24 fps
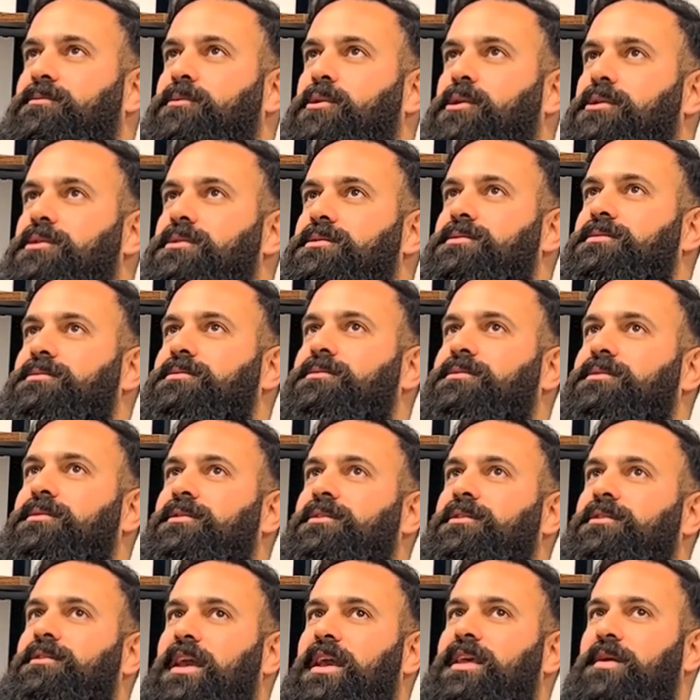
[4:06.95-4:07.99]
was
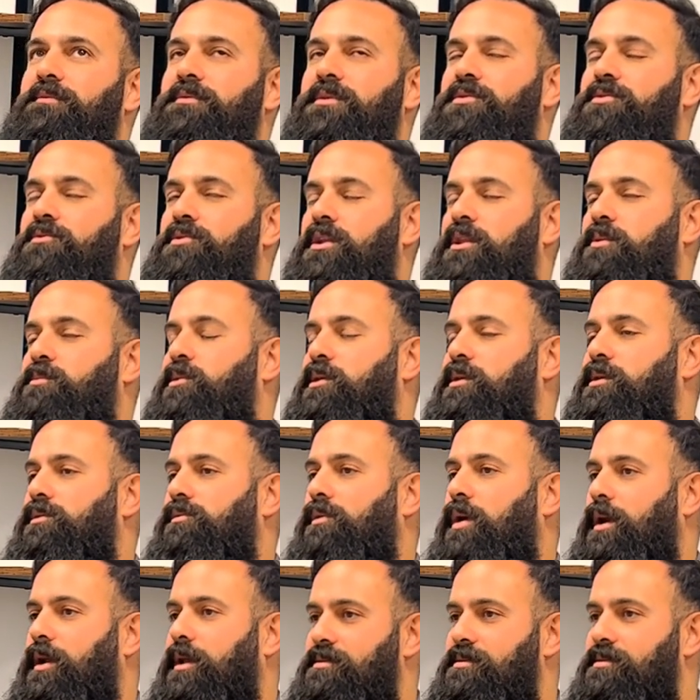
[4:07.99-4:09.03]
can we 3D print a
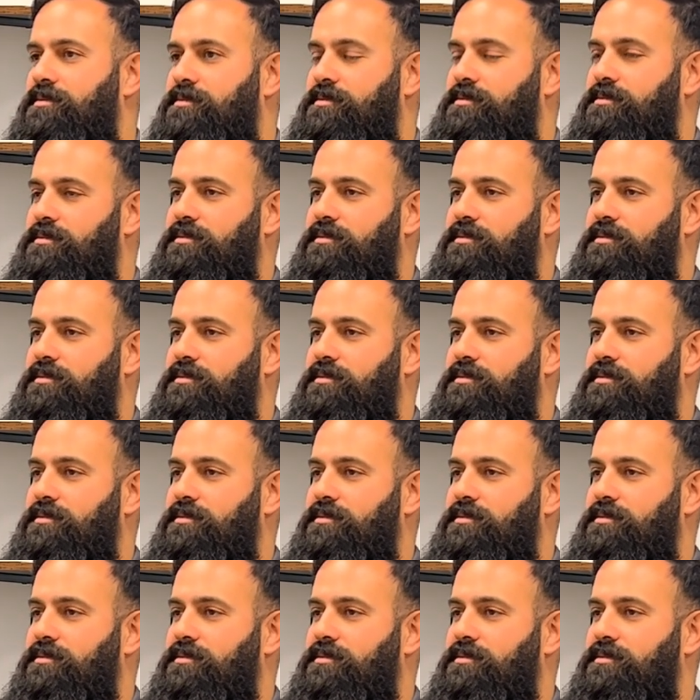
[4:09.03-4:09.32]
rocket?